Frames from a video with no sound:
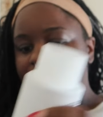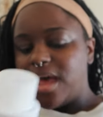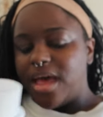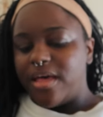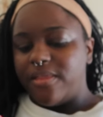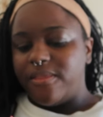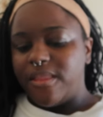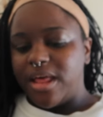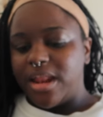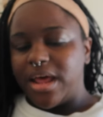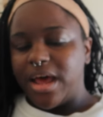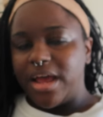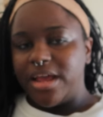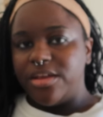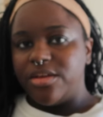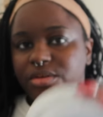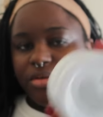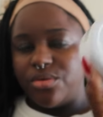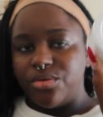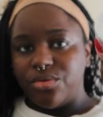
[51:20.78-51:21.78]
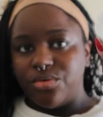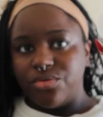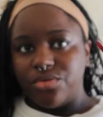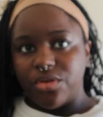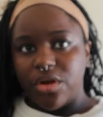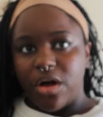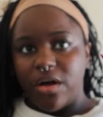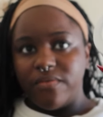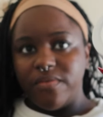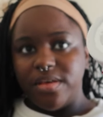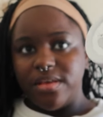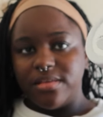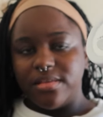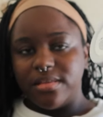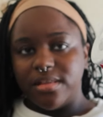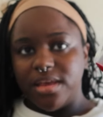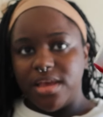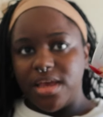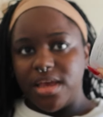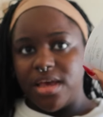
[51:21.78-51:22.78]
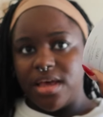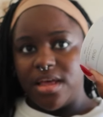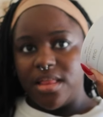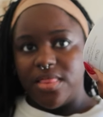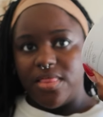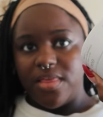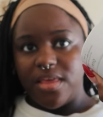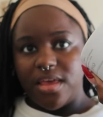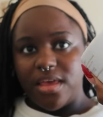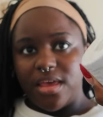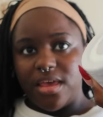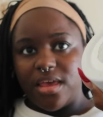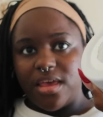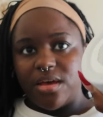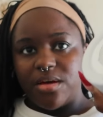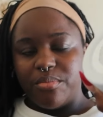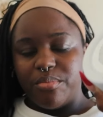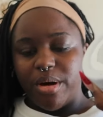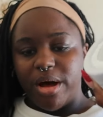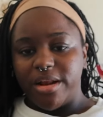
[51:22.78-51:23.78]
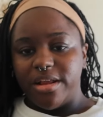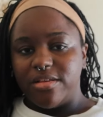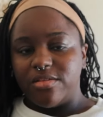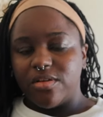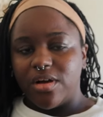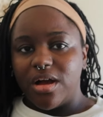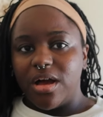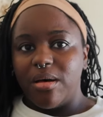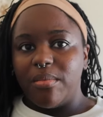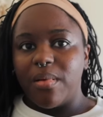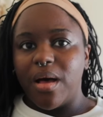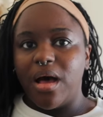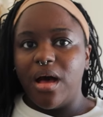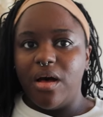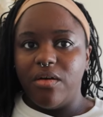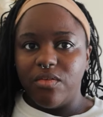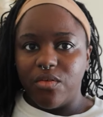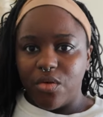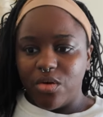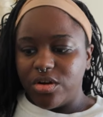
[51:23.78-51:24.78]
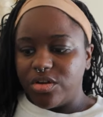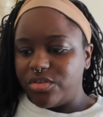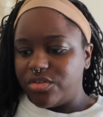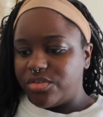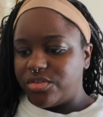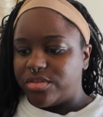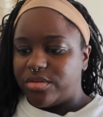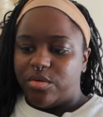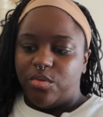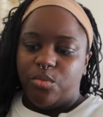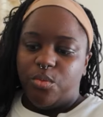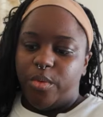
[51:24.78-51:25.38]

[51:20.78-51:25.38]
and then I used, obviously, the body scrub, of course,